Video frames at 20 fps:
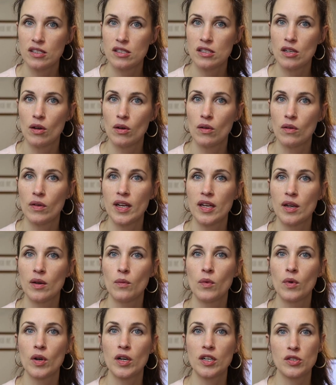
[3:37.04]
So it
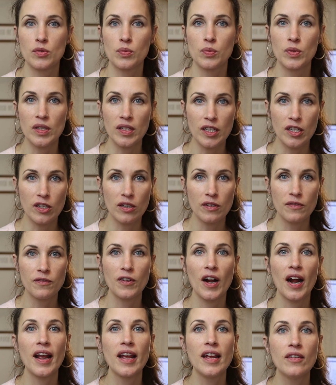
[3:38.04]
works really good
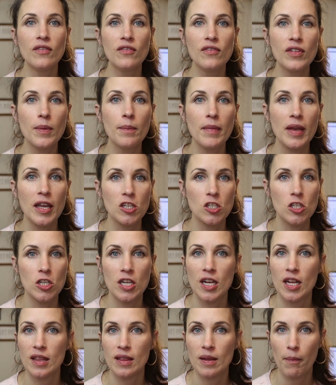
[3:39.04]
for inflammation
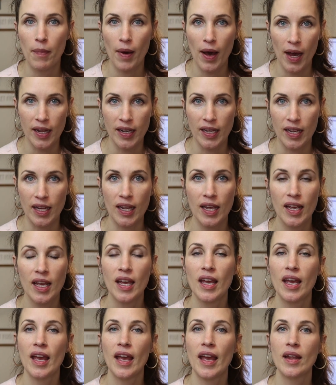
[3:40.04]
in the body.
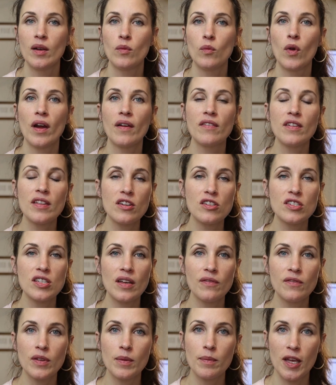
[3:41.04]
And wherever there's
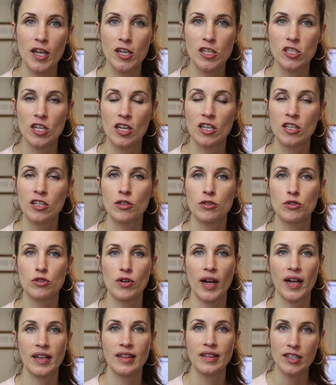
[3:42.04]
inflammation, your
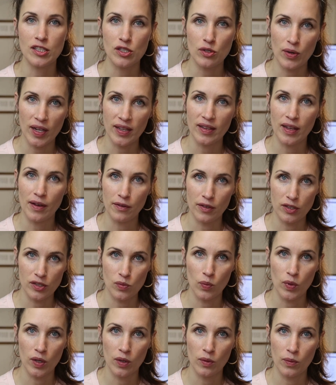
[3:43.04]
triglyceride levels
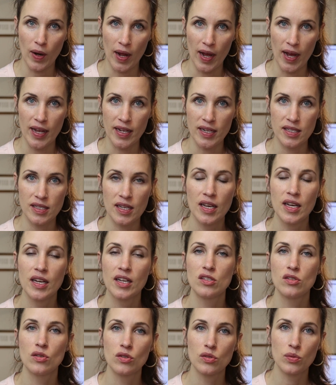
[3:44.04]
will rise.
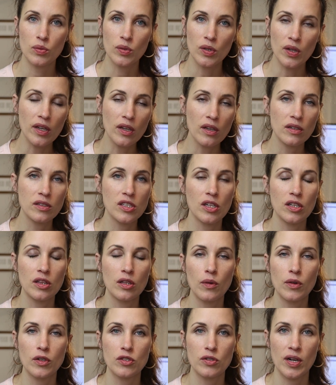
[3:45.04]
So it's really good to
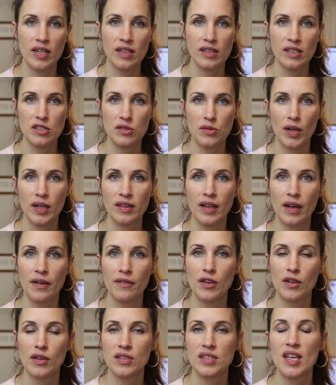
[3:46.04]
lower triglyceride
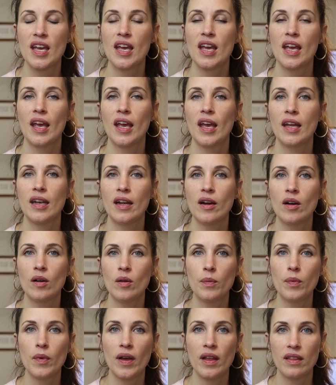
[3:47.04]
levels and
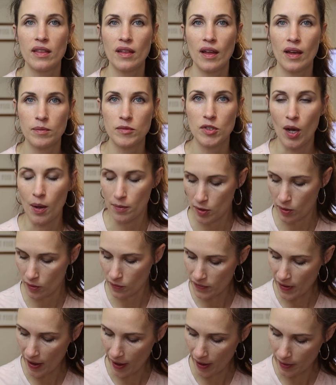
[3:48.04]
help with abdominal
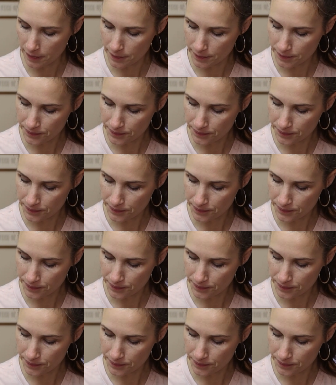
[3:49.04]
fat.